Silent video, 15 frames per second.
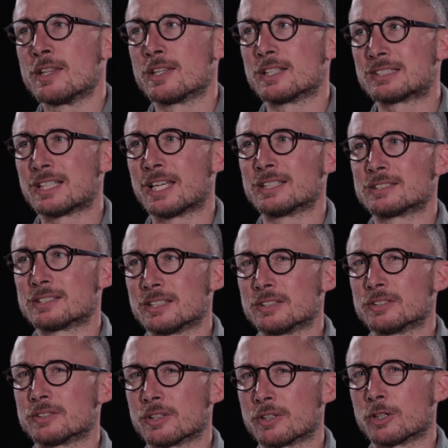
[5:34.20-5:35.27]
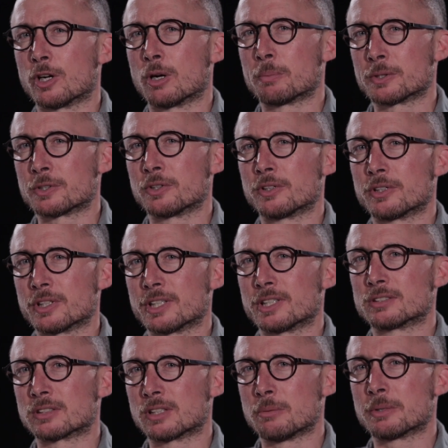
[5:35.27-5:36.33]
the sense is that the opportunity
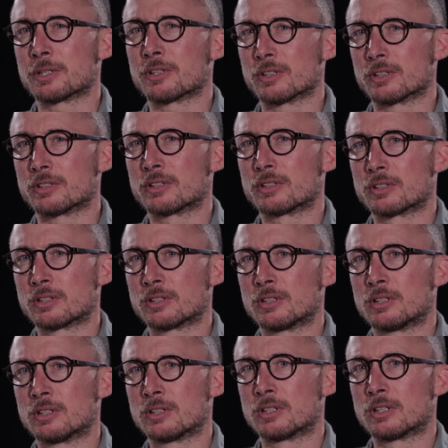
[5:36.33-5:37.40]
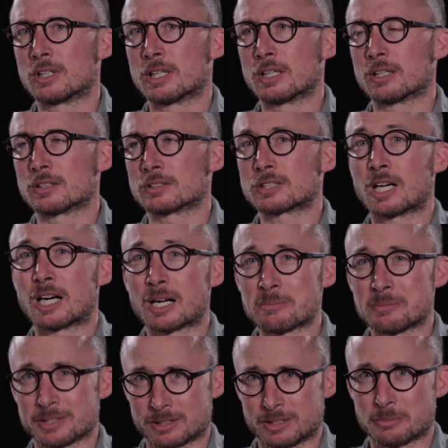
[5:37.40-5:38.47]
is limited,
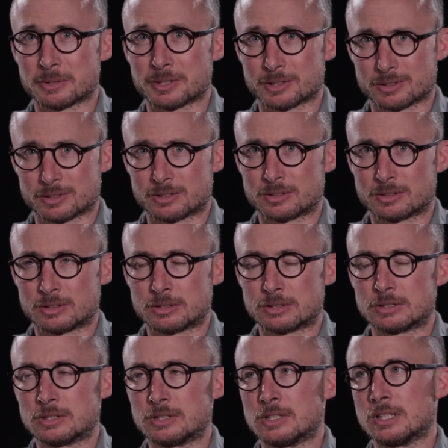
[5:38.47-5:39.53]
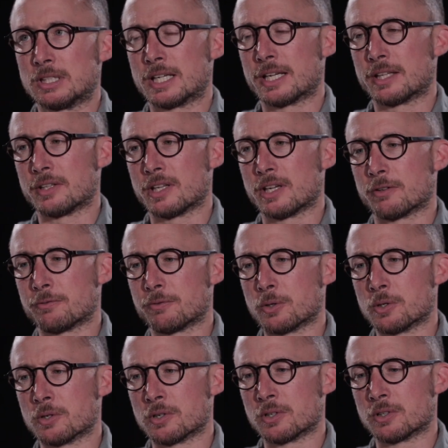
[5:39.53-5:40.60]
time is limited, and
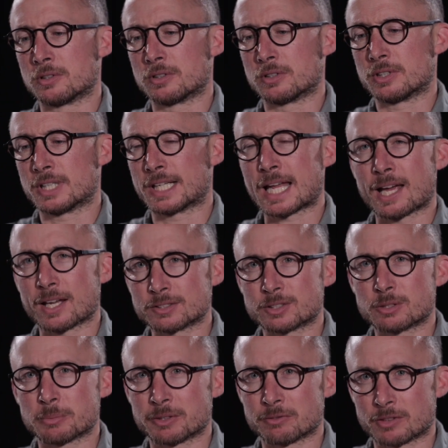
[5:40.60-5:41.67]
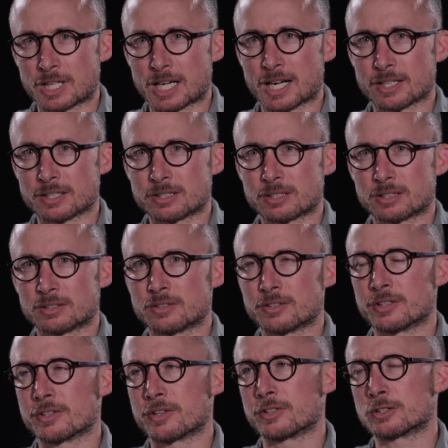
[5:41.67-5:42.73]
therefore it has to be right.
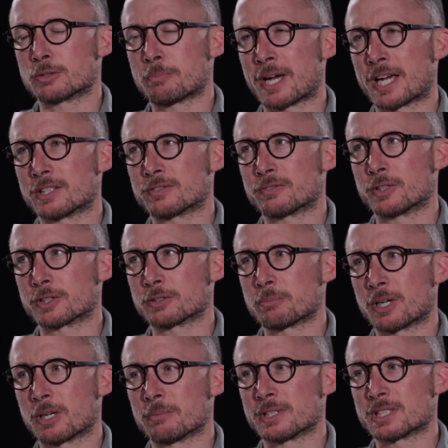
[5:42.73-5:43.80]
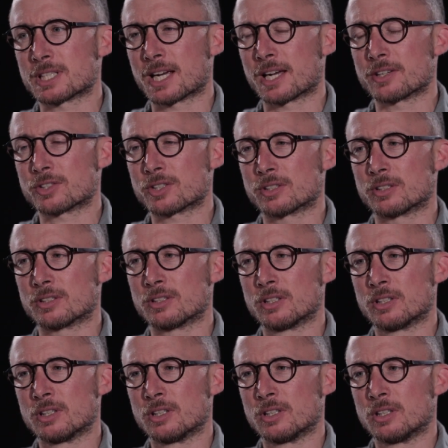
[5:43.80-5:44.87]
The space for experimentation
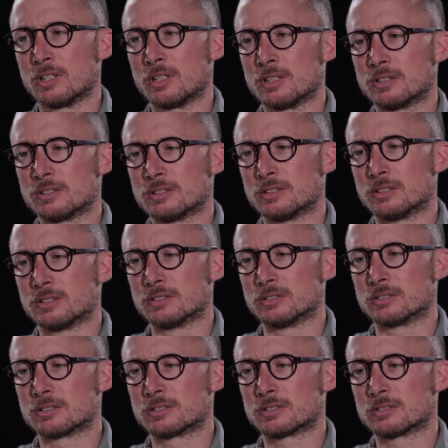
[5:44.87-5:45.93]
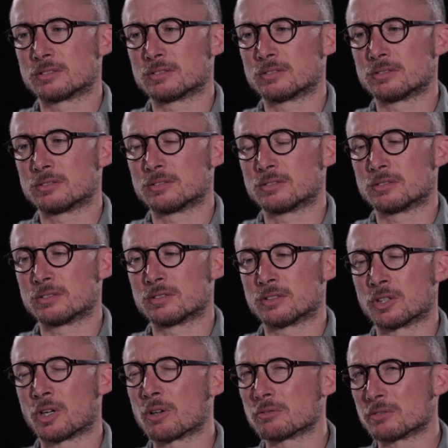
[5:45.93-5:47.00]
is
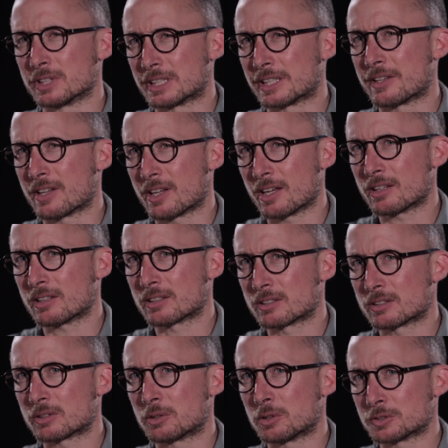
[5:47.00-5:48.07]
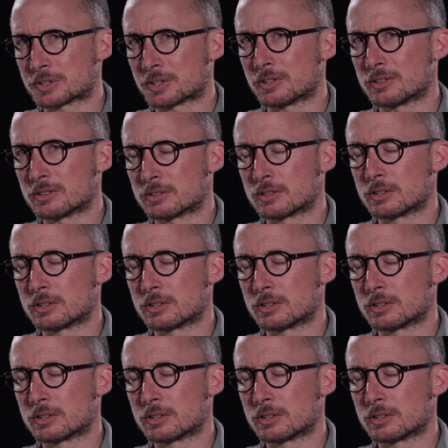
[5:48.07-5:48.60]
not really there also,